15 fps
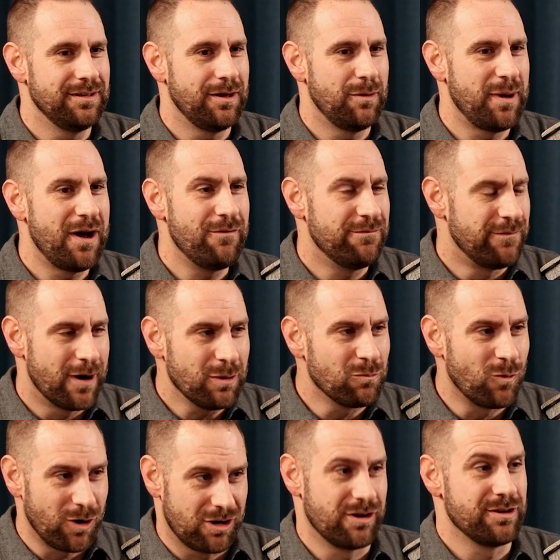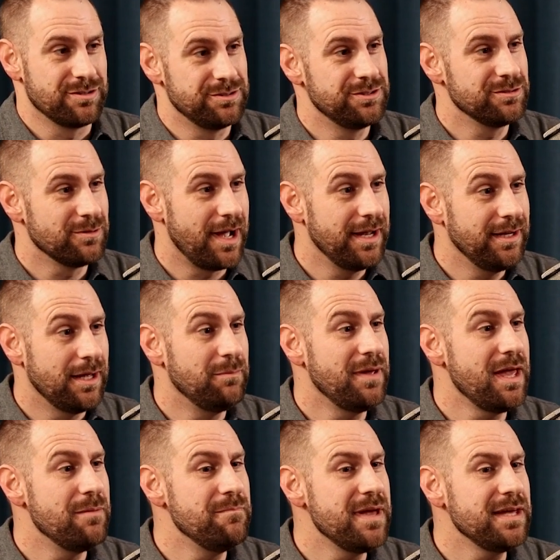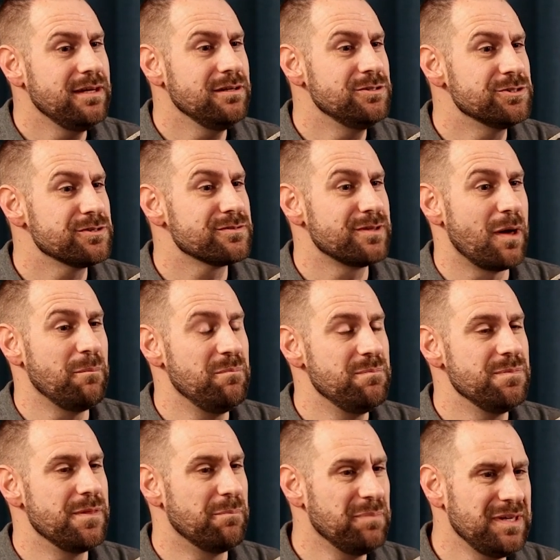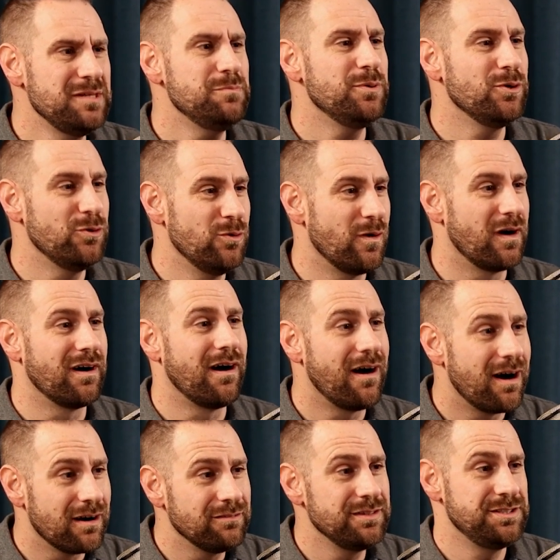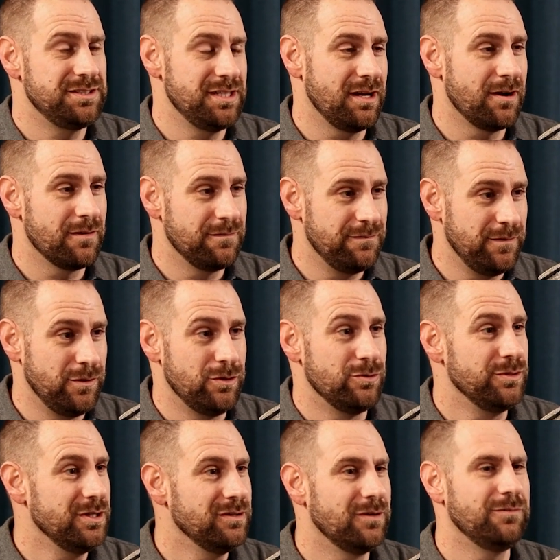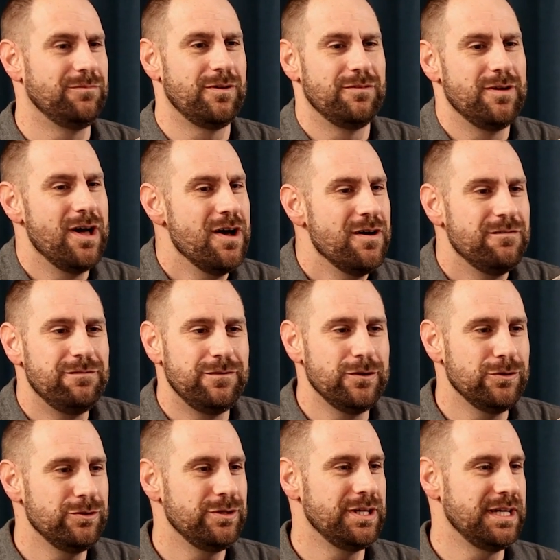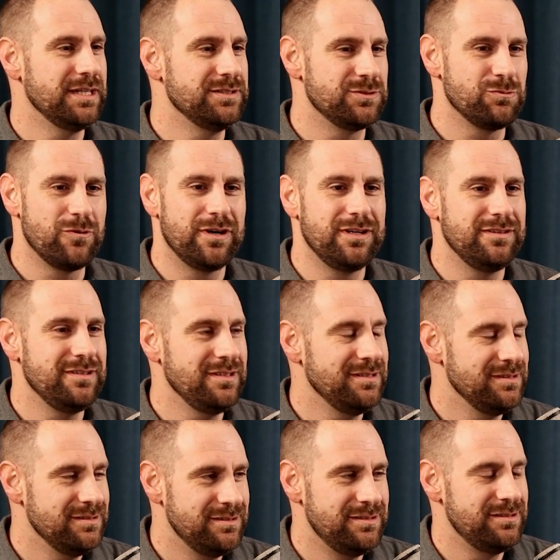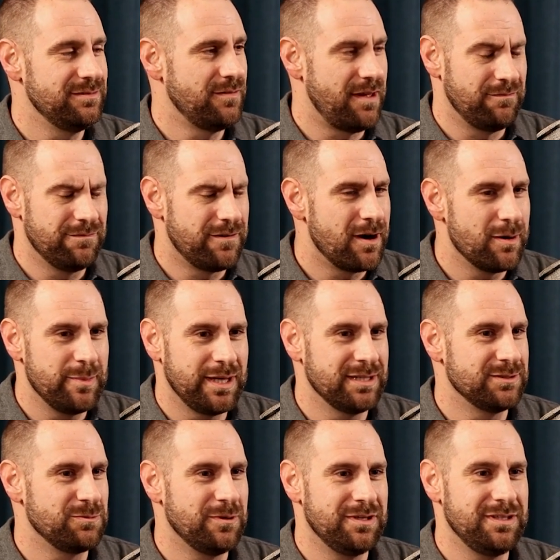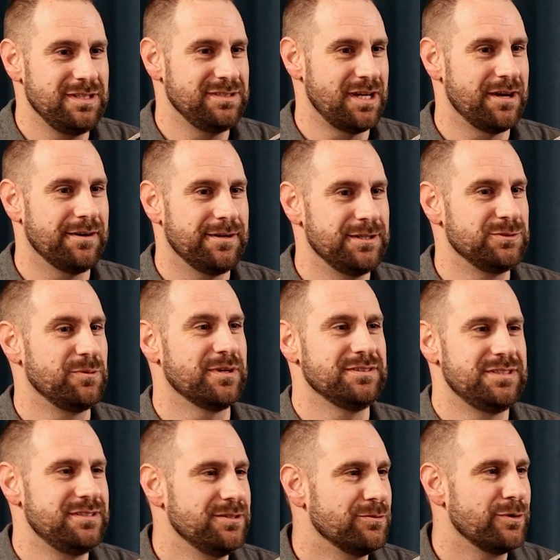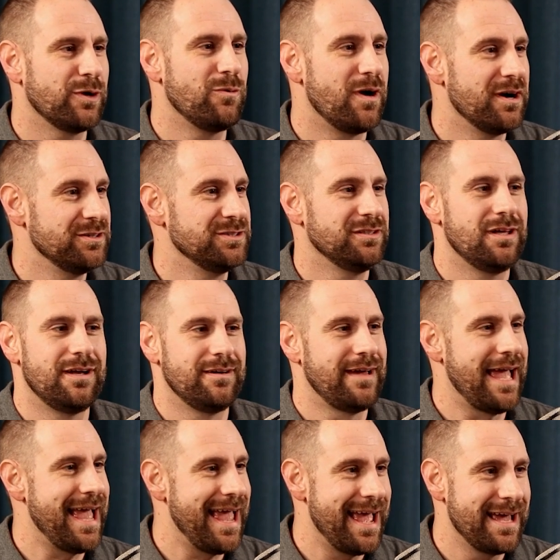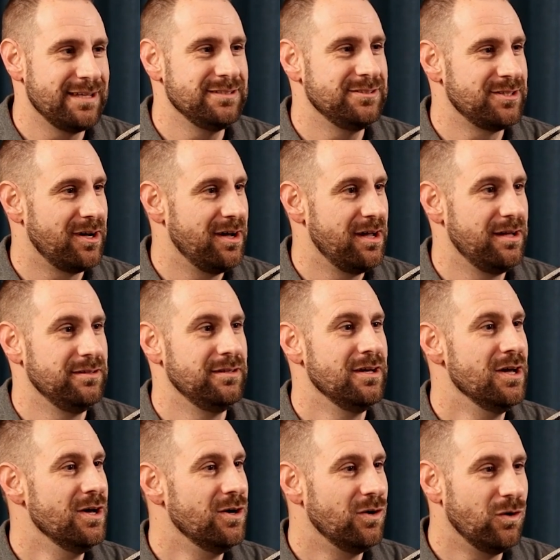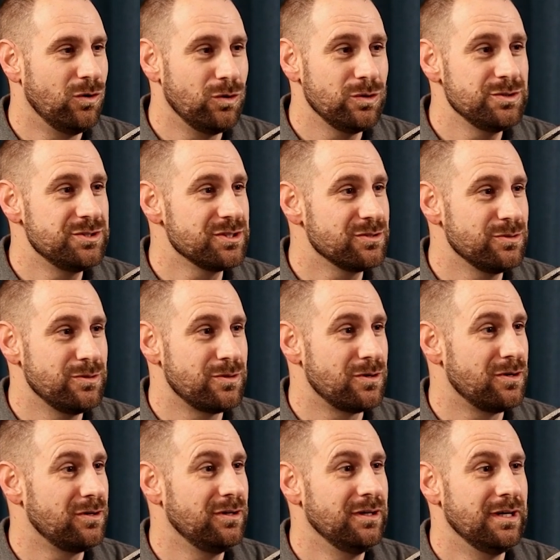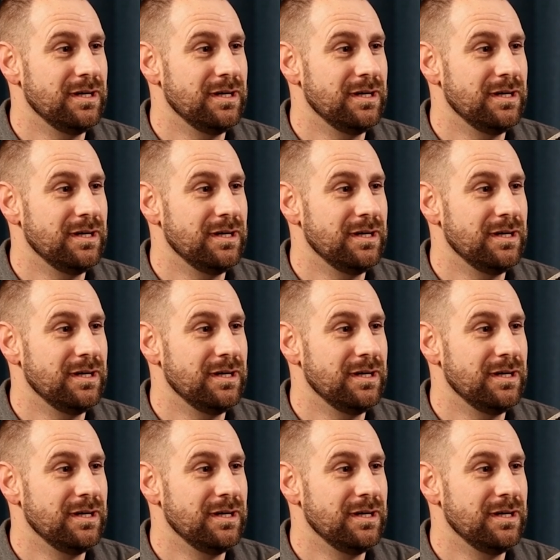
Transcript: about farm workers, right? And making sure that the people who are harvesting our food, you know, food is one of these, and farming is one of these areas where it still requires a lot of hands-on, old school,